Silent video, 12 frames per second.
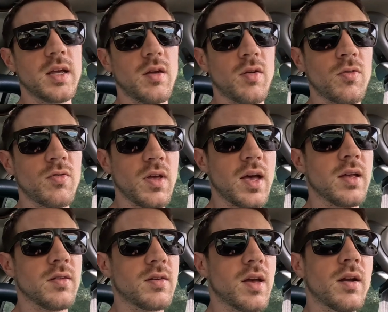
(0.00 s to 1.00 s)
use
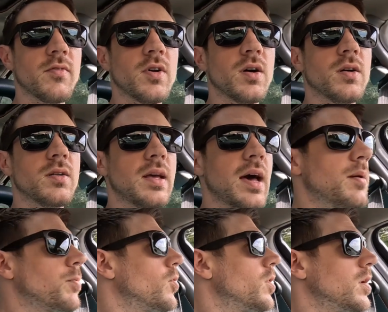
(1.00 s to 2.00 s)
as kind of a
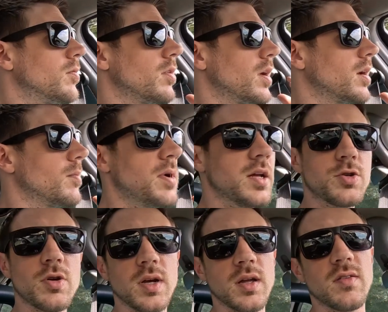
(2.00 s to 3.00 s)
data point, like a metric.